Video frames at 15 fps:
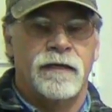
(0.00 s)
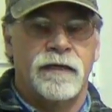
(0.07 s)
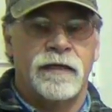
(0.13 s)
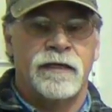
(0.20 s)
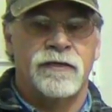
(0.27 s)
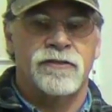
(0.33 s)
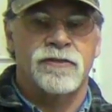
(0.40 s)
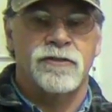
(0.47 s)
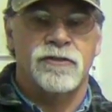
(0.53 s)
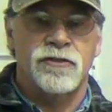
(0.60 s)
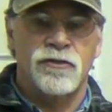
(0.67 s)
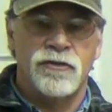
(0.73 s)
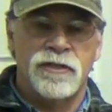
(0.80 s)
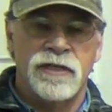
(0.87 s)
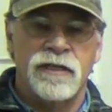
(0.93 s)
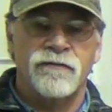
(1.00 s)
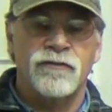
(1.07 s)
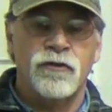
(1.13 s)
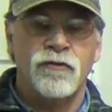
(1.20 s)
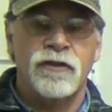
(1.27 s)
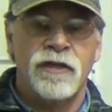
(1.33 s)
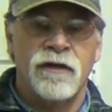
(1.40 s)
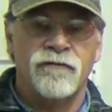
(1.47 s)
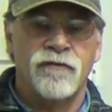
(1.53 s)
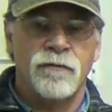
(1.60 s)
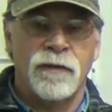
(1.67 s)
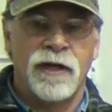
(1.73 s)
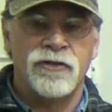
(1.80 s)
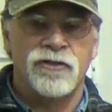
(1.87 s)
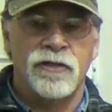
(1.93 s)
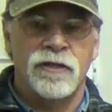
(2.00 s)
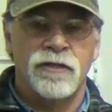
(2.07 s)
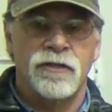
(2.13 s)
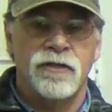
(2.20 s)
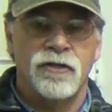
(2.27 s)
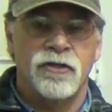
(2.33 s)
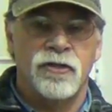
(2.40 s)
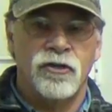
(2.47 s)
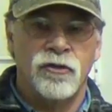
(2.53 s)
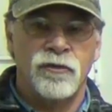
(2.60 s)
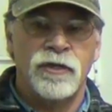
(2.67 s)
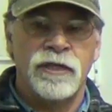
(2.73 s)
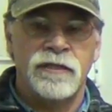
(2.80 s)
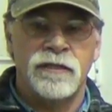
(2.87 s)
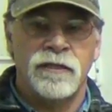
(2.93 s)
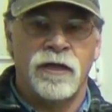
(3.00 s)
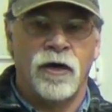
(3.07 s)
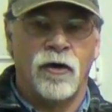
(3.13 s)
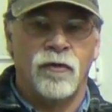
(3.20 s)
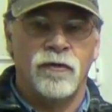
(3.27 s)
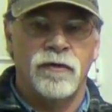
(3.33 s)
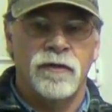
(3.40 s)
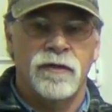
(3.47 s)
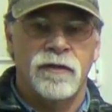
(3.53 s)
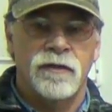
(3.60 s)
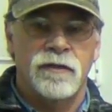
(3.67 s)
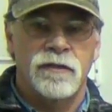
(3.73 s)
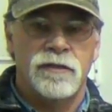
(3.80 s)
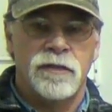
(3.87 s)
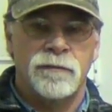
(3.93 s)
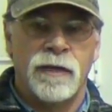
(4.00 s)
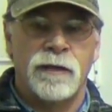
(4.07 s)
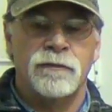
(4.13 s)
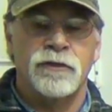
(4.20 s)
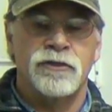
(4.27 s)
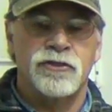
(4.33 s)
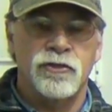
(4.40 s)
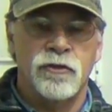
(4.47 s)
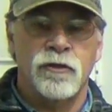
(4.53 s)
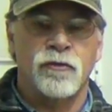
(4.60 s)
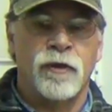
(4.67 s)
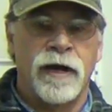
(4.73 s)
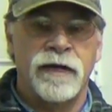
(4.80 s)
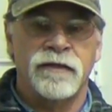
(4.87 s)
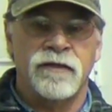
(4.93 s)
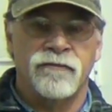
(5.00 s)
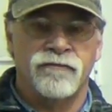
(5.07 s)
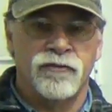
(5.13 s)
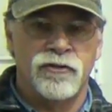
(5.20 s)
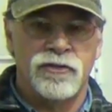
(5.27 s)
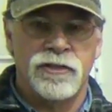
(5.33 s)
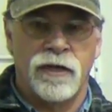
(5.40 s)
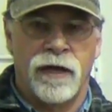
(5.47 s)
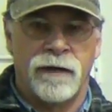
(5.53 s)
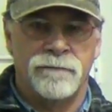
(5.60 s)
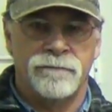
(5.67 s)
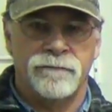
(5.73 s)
is to give you the information you need to know to be able to do it right the first time.